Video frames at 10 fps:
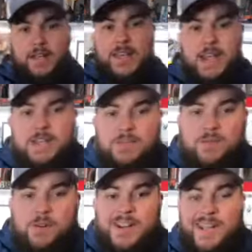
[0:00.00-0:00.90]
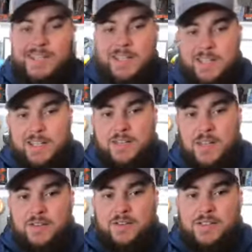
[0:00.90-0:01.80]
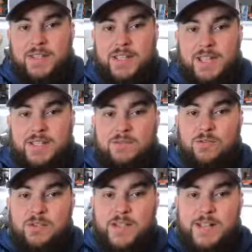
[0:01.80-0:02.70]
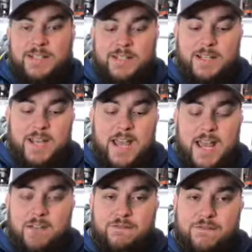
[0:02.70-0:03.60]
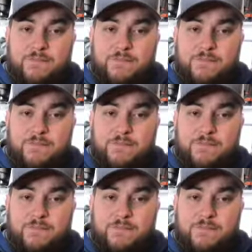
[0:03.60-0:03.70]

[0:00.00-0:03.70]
guess for 19, and there's a guess for 19 1/2.